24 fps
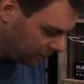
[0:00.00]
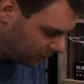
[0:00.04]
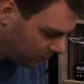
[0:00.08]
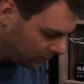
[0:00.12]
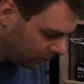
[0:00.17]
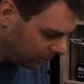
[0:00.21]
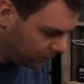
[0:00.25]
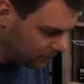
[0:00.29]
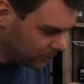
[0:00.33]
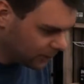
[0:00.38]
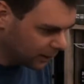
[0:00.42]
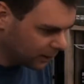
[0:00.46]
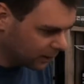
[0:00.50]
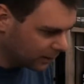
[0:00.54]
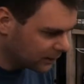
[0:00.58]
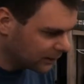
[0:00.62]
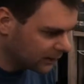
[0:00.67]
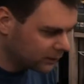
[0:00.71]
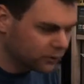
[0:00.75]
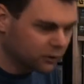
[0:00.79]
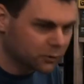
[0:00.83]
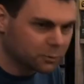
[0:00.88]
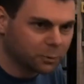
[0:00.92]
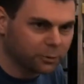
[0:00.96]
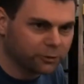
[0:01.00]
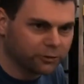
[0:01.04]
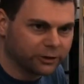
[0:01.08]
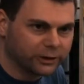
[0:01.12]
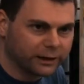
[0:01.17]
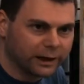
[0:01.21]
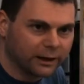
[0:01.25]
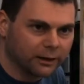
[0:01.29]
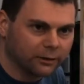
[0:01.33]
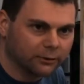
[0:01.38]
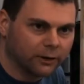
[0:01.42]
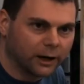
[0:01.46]
to, because it's just
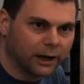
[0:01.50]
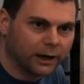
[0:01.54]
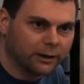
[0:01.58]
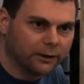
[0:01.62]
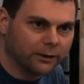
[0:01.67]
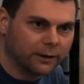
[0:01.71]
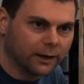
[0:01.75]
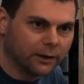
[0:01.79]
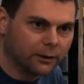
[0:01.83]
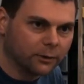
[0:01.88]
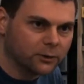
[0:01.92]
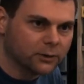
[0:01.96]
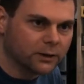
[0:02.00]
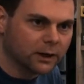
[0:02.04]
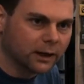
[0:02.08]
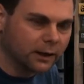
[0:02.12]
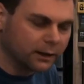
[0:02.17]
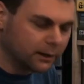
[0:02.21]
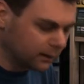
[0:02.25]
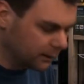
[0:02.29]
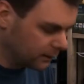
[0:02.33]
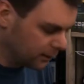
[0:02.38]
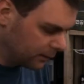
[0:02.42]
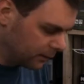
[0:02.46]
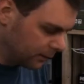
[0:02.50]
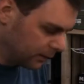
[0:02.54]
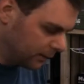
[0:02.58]
pushing down a rod on the other side.